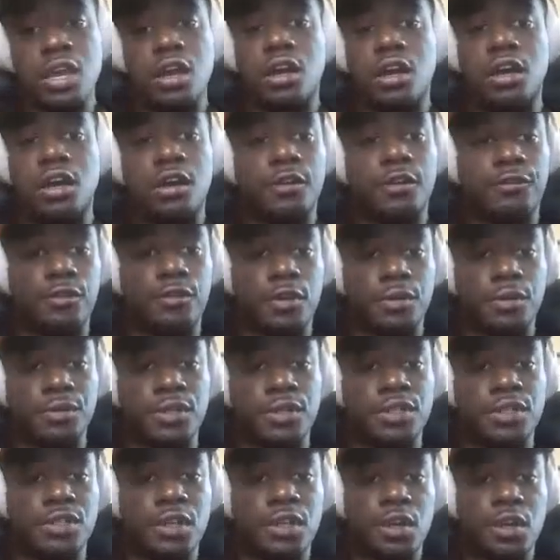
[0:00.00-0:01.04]
from
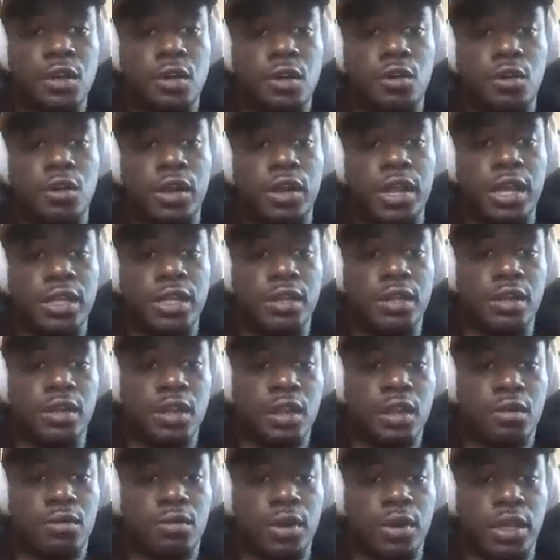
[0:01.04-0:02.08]
this organic
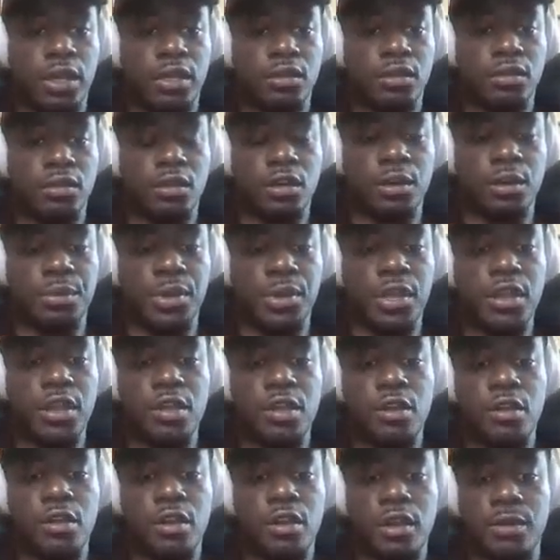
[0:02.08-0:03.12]
ranking up
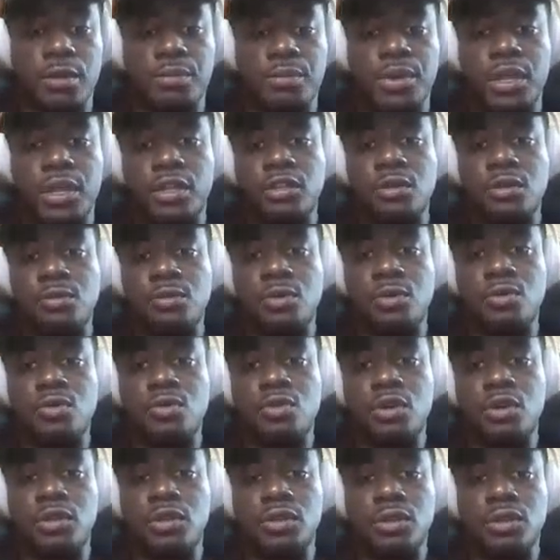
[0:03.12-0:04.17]
here being
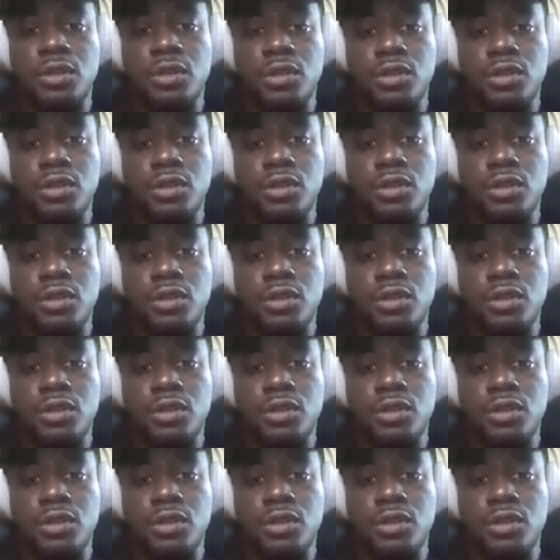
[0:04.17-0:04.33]
#1,